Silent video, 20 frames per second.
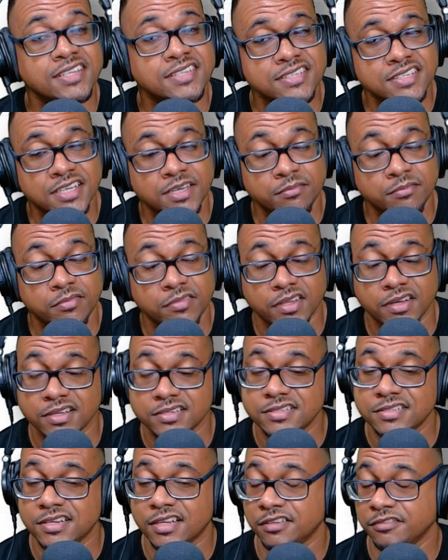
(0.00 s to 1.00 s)
the same, they're
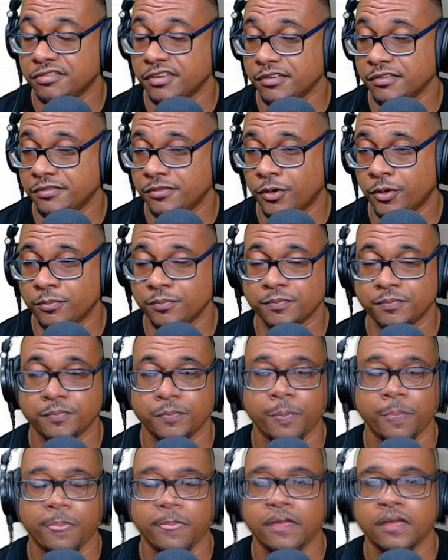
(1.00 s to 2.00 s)
just in a different form.
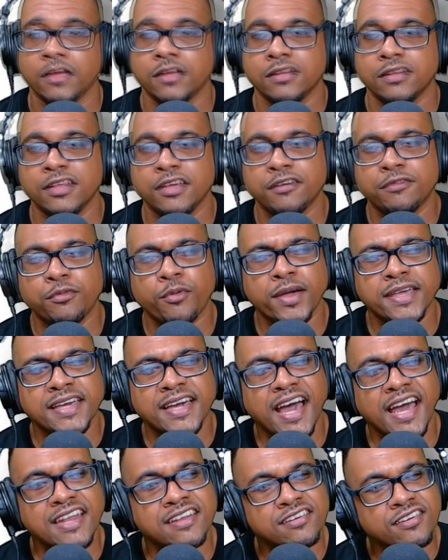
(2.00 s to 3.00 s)
Therefore, I
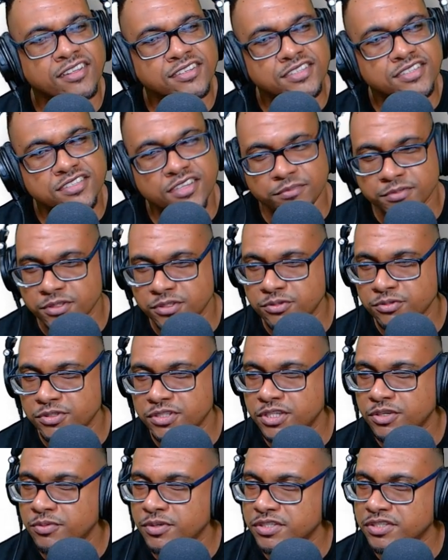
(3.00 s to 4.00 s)
cannot
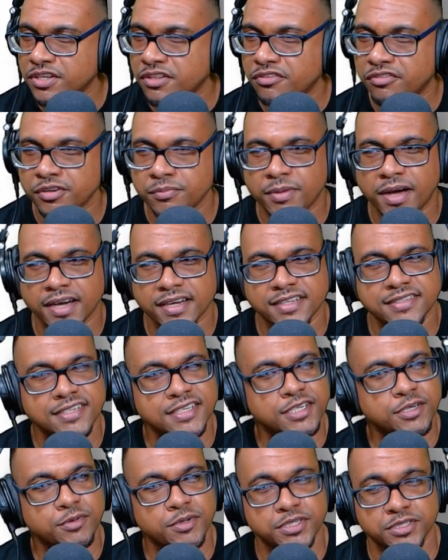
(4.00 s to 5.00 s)
substitute equation 3 back into
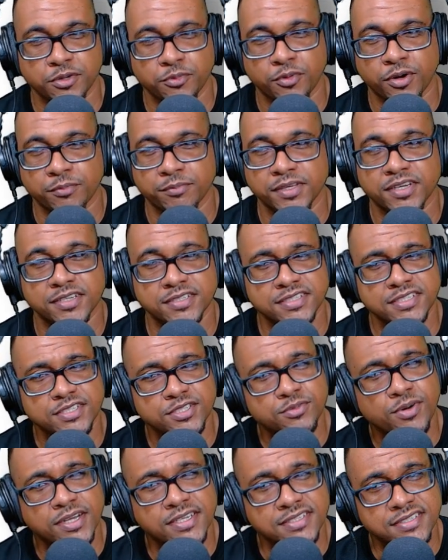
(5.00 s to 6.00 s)
equation 1 because these
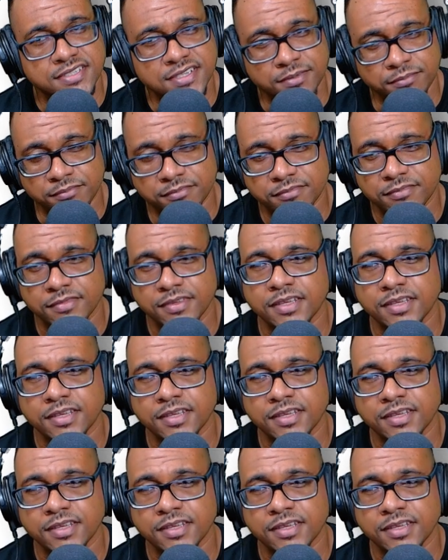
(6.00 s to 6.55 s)
two are the same.